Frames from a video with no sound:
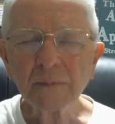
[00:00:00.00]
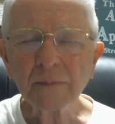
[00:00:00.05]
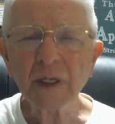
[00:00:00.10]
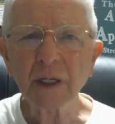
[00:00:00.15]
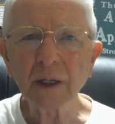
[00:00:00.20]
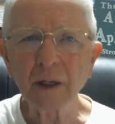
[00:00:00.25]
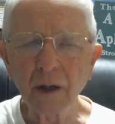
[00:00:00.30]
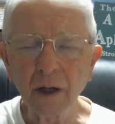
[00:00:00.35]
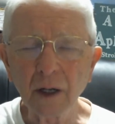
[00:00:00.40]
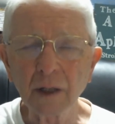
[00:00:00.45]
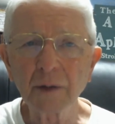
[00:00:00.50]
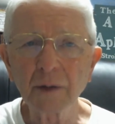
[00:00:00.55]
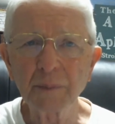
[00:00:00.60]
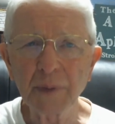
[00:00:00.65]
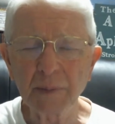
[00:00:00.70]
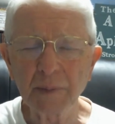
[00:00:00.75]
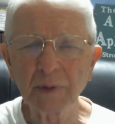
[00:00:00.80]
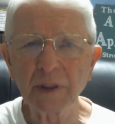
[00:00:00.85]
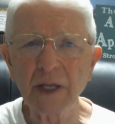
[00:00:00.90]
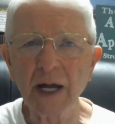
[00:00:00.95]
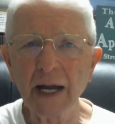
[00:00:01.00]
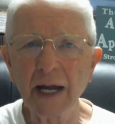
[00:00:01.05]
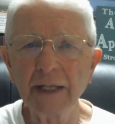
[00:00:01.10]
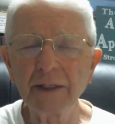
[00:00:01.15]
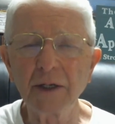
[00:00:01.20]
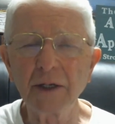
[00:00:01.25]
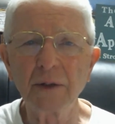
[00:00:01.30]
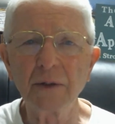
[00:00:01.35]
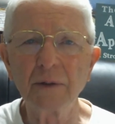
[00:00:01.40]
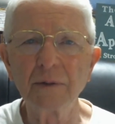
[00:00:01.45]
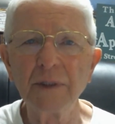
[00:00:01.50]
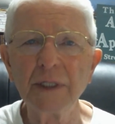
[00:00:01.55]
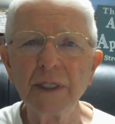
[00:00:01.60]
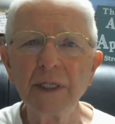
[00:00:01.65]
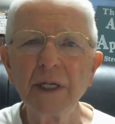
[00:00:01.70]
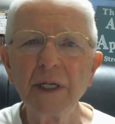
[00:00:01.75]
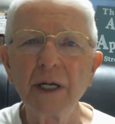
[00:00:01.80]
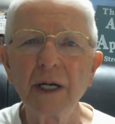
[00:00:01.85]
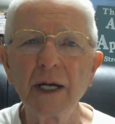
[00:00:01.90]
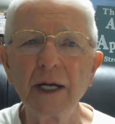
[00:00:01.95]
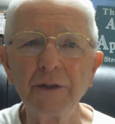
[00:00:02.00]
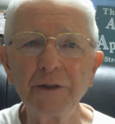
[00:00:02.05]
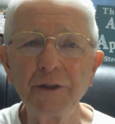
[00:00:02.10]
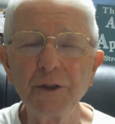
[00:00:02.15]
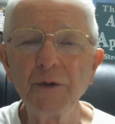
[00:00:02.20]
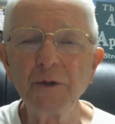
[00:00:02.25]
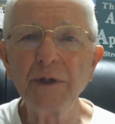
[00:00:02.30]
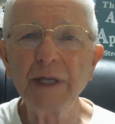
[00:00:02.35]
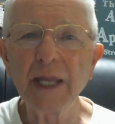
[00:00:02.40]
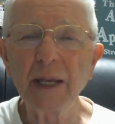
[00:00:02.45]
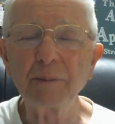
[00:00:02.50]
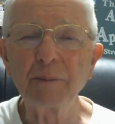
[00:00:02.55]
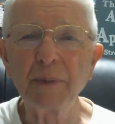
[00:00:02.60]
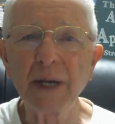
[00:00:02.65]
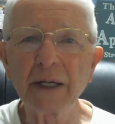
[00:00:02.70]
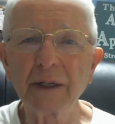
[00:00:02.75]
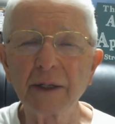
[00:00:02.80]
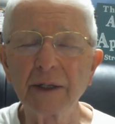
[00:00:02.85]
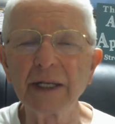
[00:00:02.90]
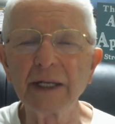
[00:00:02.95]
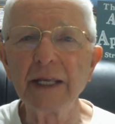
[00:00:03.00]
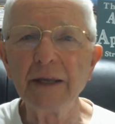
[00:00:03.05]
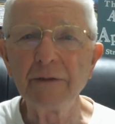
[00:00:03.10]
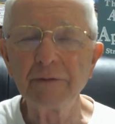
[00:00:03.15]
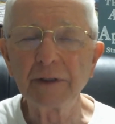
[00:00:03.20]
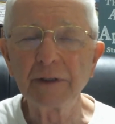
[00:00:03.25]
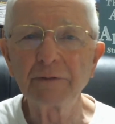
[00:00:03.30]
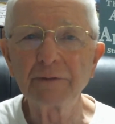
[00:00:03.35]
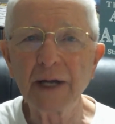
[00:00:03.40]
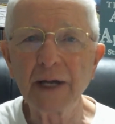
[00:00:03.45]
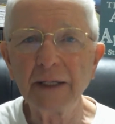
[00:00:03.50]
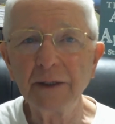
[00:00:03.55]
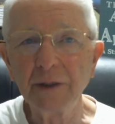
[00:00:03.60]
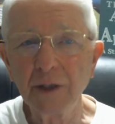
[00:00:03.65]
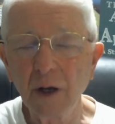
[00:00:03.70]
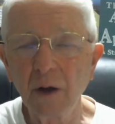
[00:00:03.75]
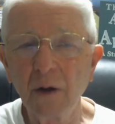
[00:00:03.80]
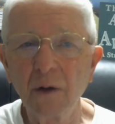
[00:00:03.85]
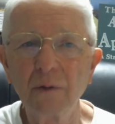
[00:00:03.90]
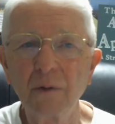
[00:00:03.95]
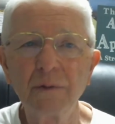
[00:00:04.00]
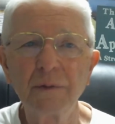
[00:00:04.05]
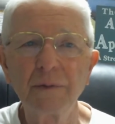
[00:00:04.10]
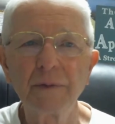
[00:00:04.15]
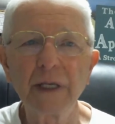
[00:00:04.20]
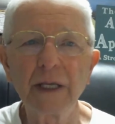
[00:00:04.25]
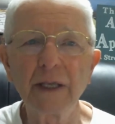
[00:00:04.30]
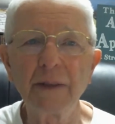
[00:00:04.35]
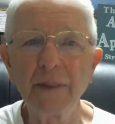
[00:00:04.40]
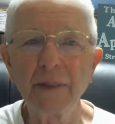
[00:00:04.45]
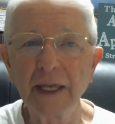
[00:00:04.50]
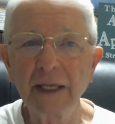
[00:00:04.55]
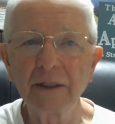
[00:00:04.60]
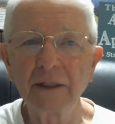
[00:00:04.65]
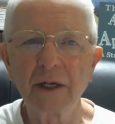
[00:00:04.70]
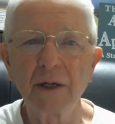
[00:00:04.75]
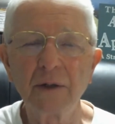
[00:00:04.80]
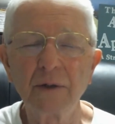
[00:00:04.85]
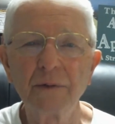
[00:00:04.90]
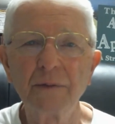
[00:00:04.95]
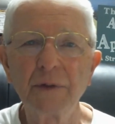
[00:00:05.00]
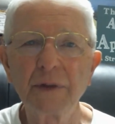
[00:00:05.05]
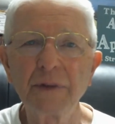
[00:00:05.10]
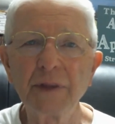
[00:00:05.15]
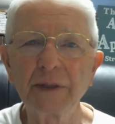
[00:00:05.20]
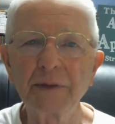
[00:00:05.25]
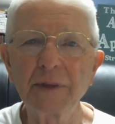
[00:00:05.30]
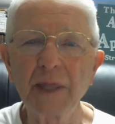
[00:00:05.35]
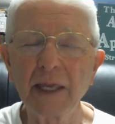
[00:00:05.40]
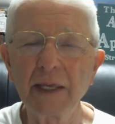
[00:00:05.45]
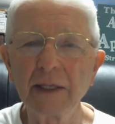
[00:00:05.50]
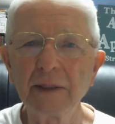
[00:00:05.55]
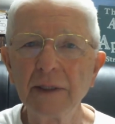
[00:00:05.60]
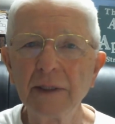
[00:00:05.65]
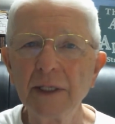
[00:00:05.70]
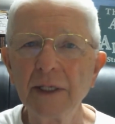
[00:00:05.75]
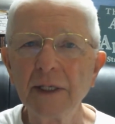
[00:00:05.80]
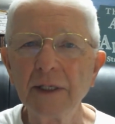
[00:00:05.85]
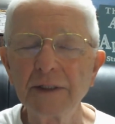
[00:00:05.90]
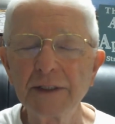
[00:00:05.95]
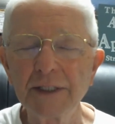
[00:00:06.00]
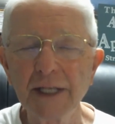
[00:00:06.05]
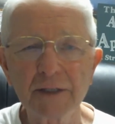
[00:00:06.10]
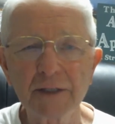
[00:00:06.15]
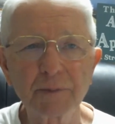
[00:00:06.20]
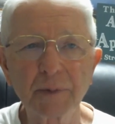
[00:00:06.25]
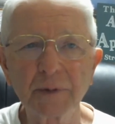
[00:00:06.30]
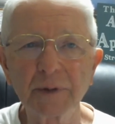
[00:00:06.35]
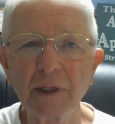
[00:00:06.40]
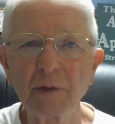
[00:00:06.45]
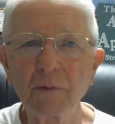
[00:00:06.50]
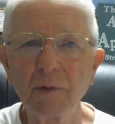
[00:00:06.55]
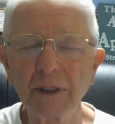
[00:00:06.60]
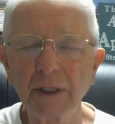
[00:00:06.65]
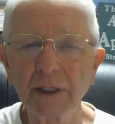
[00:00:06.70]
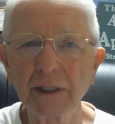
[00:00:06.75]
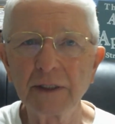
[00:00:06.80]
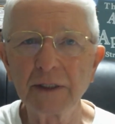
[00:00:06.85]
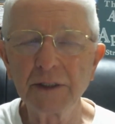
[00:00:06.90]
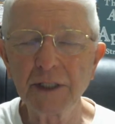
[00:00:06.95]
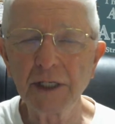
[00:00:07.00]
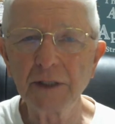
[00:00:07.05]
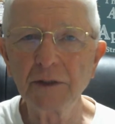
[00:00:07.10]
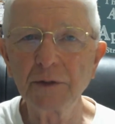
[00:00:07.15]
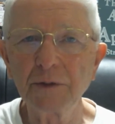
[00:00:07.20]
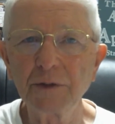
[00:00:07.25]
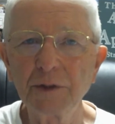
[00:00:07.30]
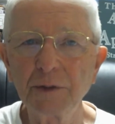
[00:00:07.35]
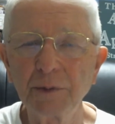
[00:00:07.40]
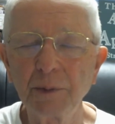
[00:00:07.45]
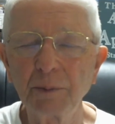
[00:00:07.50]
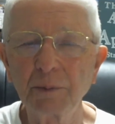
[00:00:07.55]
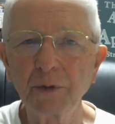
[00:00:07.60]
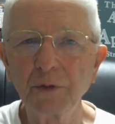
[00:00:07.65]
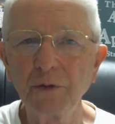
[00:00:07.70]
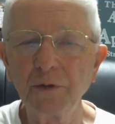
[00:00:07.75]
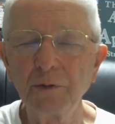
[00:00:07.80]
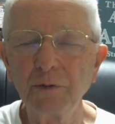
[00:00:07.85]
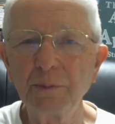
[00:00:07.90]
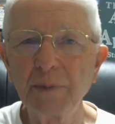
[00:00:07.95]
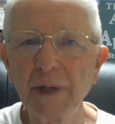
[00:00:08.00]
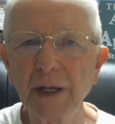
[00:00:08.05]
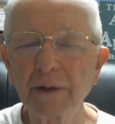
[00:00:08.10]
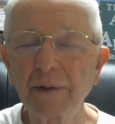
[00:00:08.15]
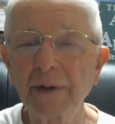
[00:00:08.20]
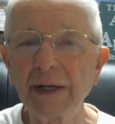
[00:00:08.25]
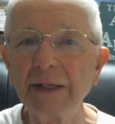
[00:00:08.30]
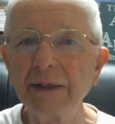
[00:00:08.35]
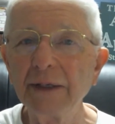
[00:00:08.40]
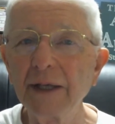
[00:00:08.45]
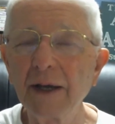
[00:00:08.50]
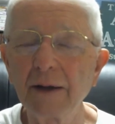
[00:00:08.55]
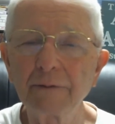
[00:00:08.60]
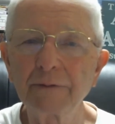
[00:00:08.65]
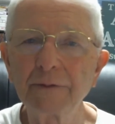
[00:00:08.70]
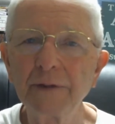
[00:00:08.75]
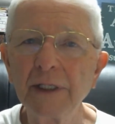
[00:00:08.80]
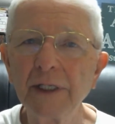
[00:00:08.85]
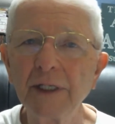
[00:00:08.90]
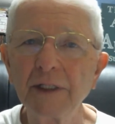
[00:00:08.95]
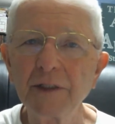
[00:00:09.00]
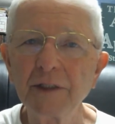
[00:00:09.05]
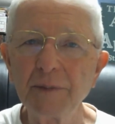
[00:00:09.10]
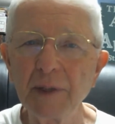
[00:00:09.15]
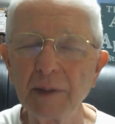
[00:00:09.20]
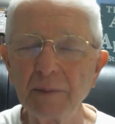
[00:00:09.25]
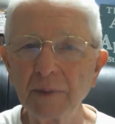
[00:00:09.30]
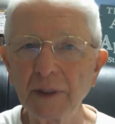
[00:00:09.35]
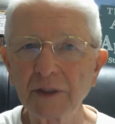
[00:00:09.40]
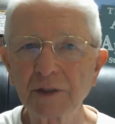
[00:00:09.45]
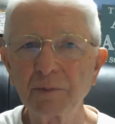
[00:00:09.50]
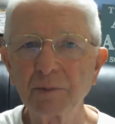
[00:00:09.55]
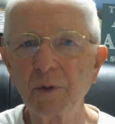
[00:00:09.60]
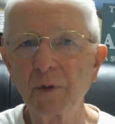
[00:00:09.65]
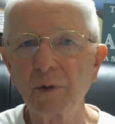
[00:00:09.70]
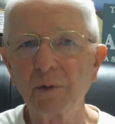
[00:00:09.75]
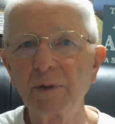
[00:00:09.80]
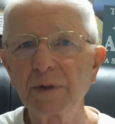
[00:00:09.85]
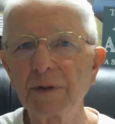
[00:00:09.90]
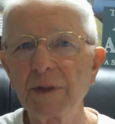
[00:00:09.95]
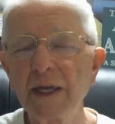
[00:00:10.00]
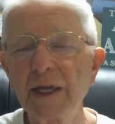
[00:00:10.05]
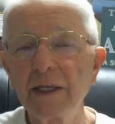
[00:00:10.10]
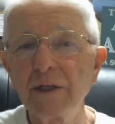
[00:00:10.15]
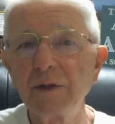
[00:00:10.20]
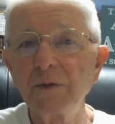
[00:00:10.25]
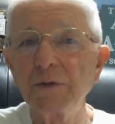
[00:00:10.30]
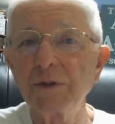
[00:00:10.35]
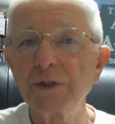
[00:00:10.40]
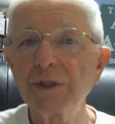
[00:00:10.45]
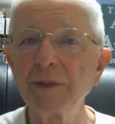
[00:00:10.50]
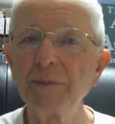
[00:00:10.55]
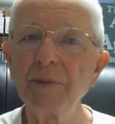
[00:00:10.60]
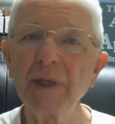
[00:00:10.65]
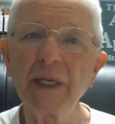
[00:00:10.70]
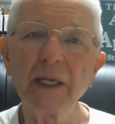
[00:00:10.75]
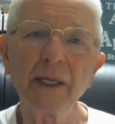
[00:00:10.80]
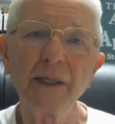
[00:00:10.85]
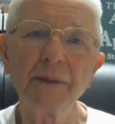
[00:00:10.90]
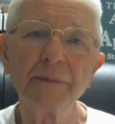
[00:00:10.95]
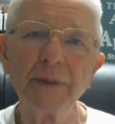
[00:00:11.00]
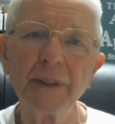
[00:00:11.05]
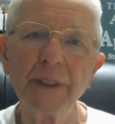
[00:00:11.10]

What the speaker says: all the people I know do get better, even if I know and they know that they desperately want to continue to improve better enough to be much more what they used to be.